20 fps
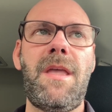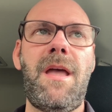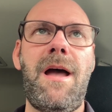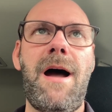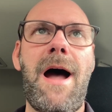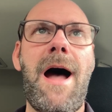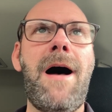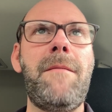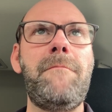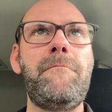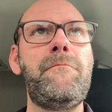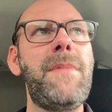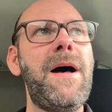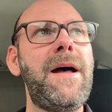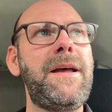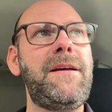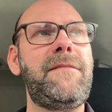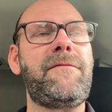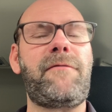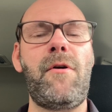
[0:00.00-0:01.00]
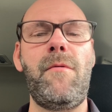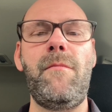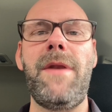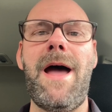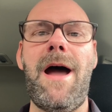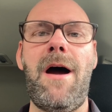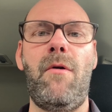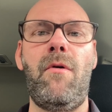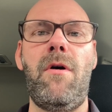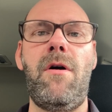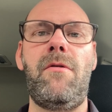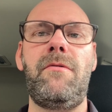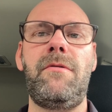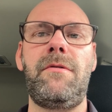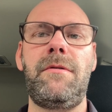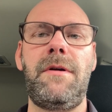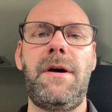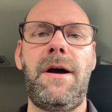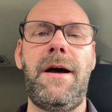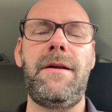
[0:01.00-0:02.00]
I may from now on,
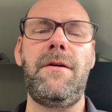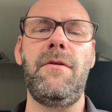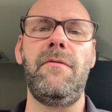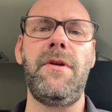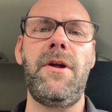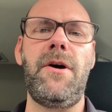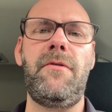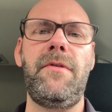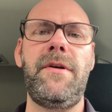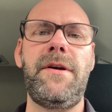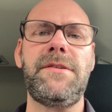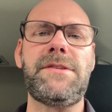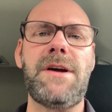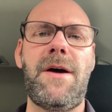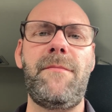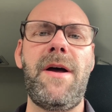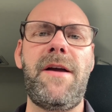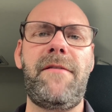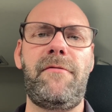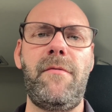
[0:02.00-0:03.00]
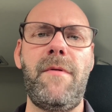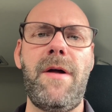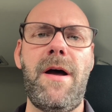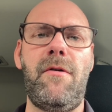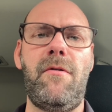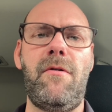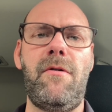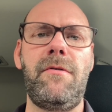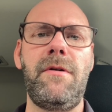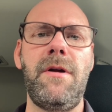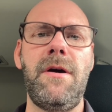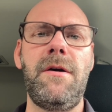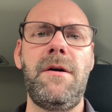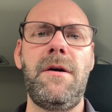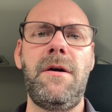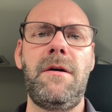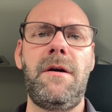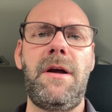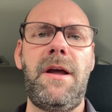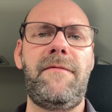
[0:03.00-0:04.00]
I don't know this, I may from now on,
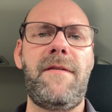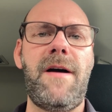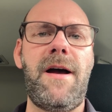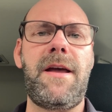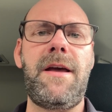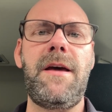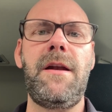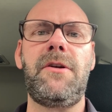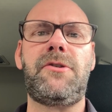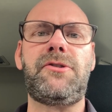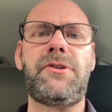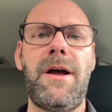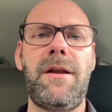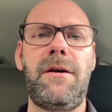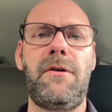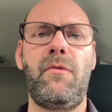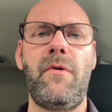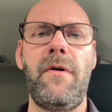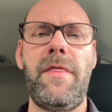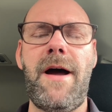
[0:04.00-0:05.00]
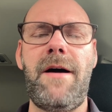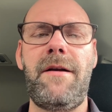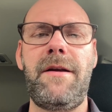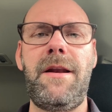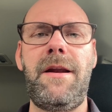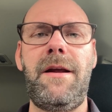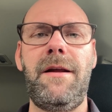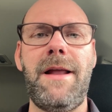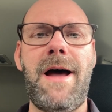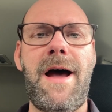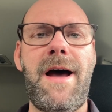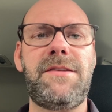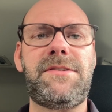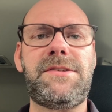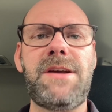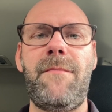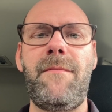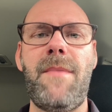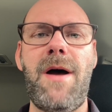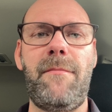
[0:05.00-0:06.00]
if I get a trailer without any lights,
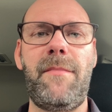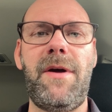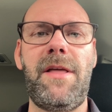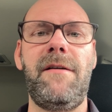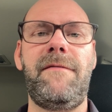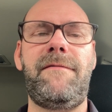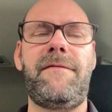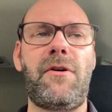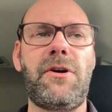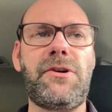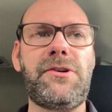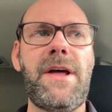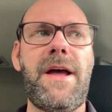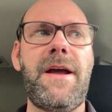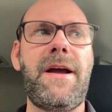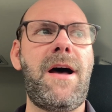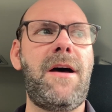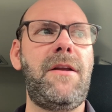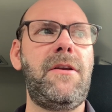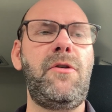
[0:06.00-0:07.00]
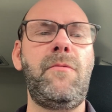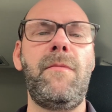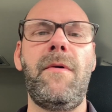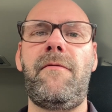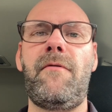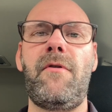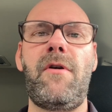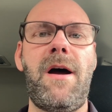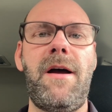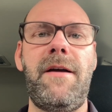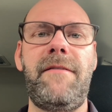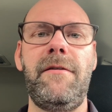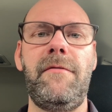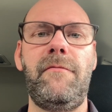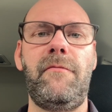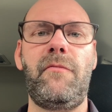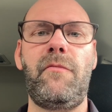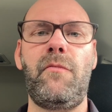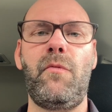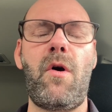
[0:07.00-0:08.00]
that might be the first thing I do before I
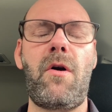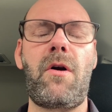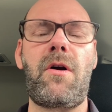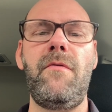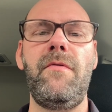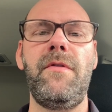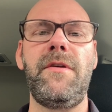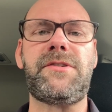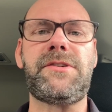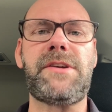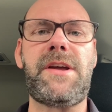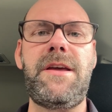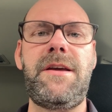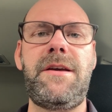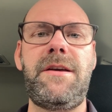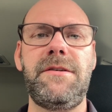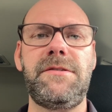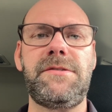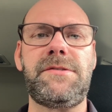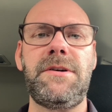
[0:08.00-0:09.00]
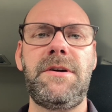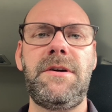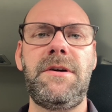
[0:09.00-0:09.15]
even work on the ski is